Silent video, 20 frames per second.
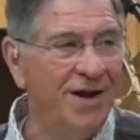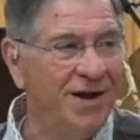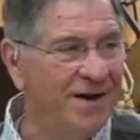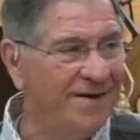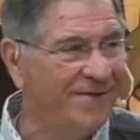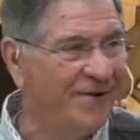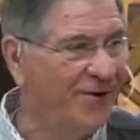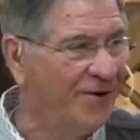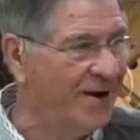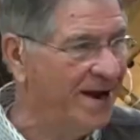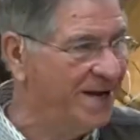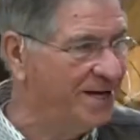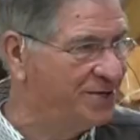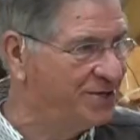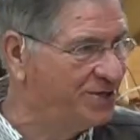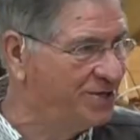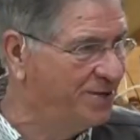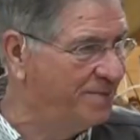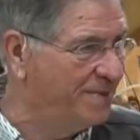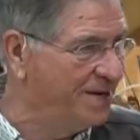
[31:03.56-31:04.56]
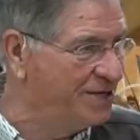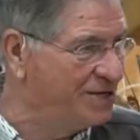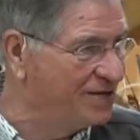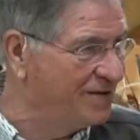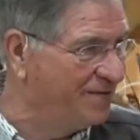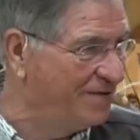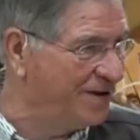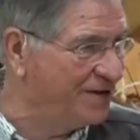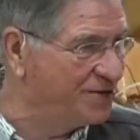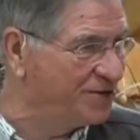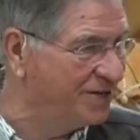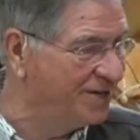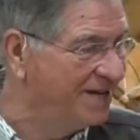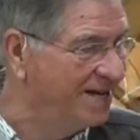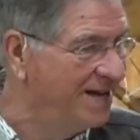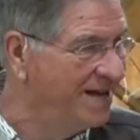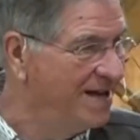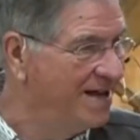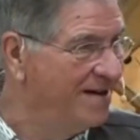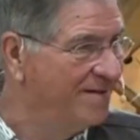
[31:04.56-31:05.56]
enough grace to be sufficient
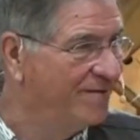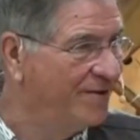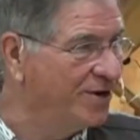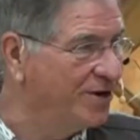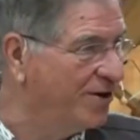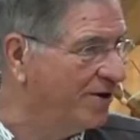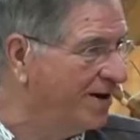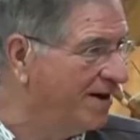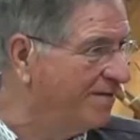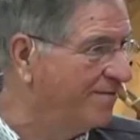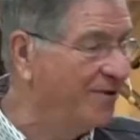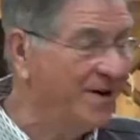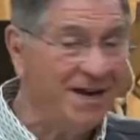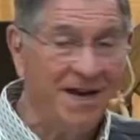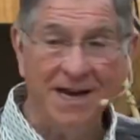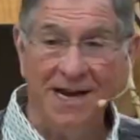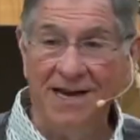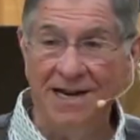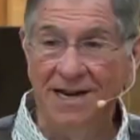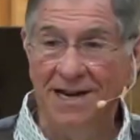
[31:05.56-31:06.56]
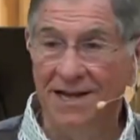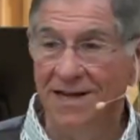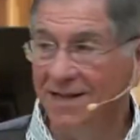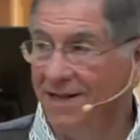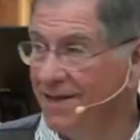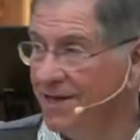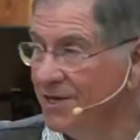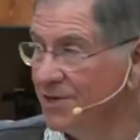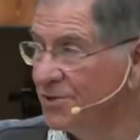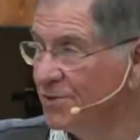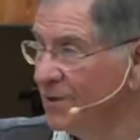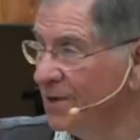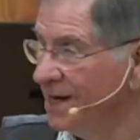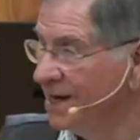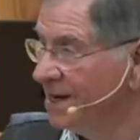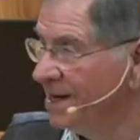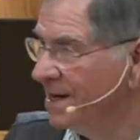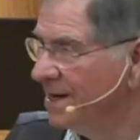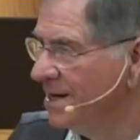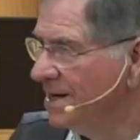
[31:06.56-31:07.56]
for your every need this
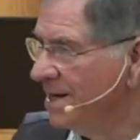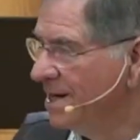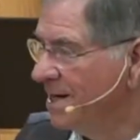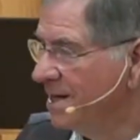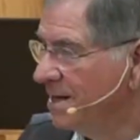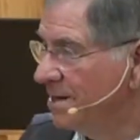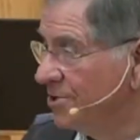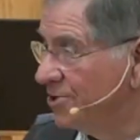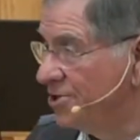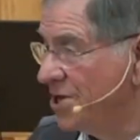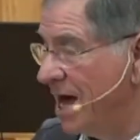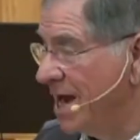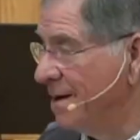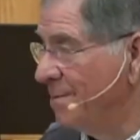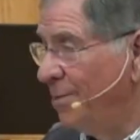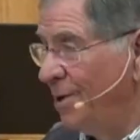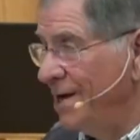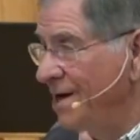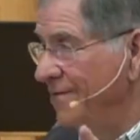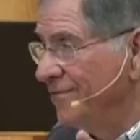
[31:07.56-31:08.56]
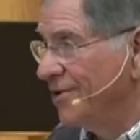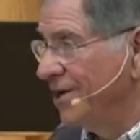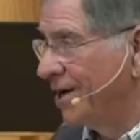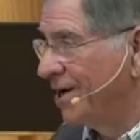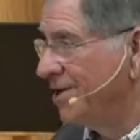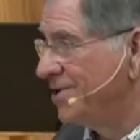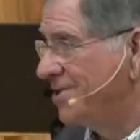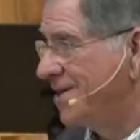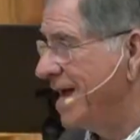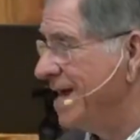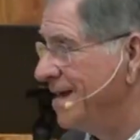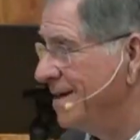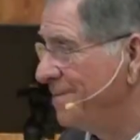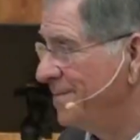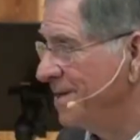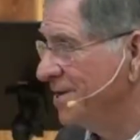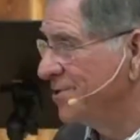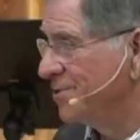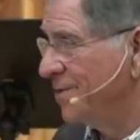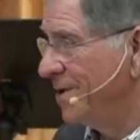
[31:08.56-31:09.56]
week. There's not a believer that could stand
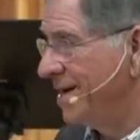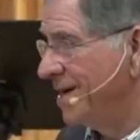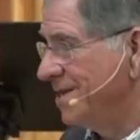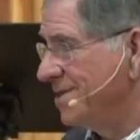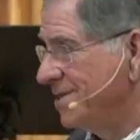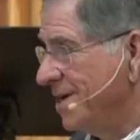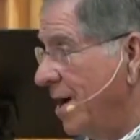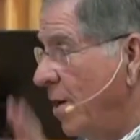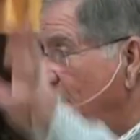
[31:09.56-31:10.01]
up this week and say,